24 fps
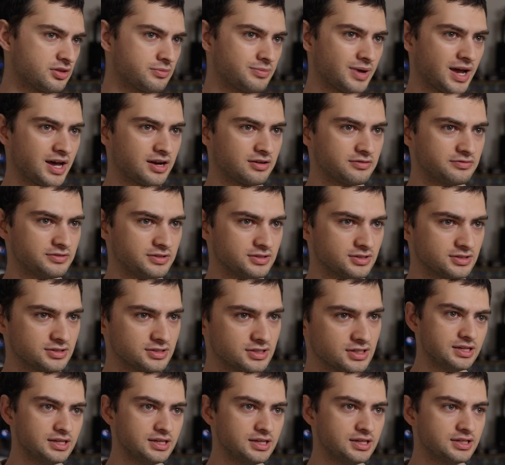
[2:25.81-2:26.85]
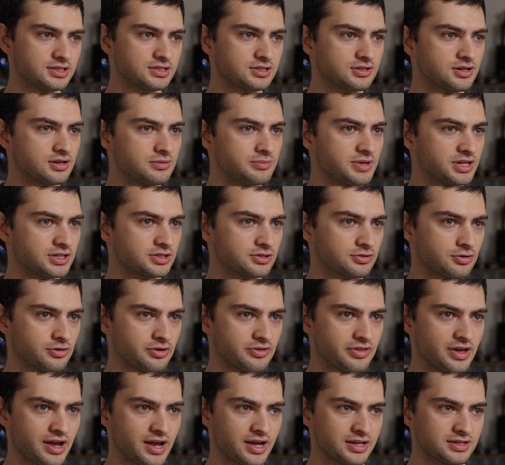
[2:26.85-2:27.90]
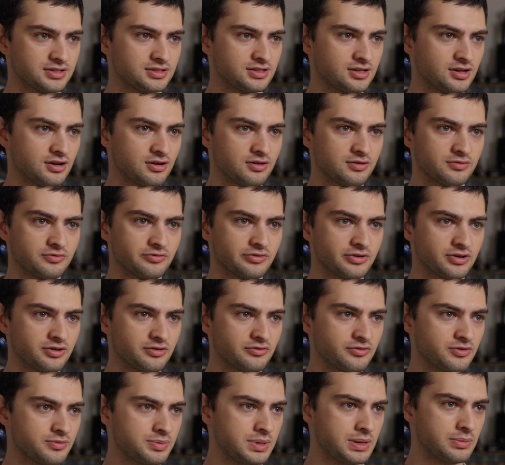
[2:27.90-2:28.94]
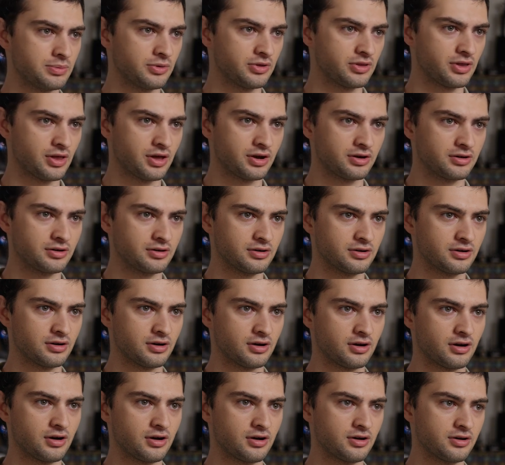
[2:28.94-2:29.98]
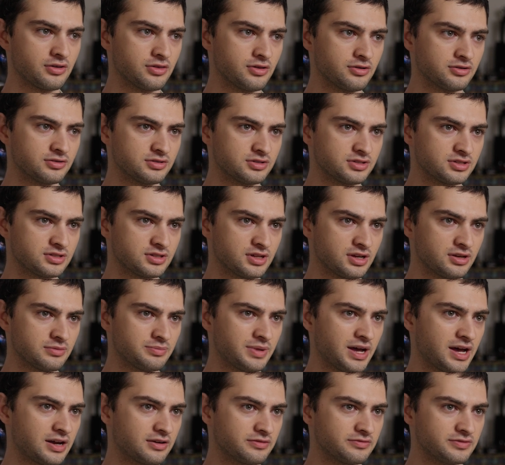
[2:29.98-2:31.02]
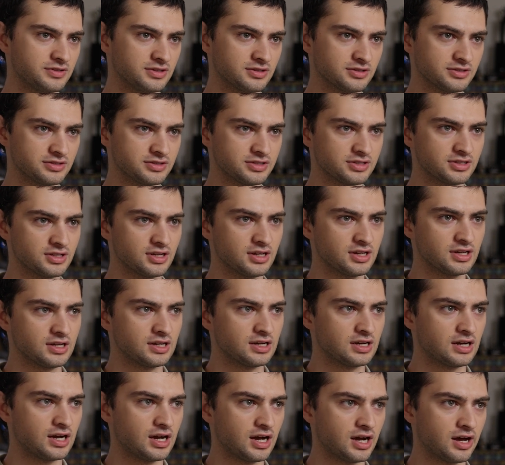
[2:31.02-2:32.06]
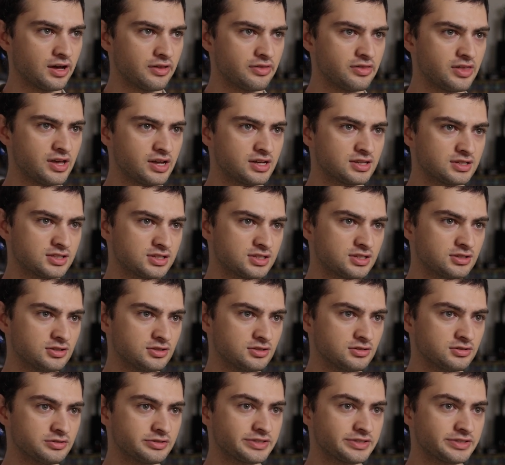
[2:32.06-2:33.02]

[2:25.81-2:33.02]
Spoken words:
the battlefield. It's going to make sure that, you know, for people that are in those battlefields, they can still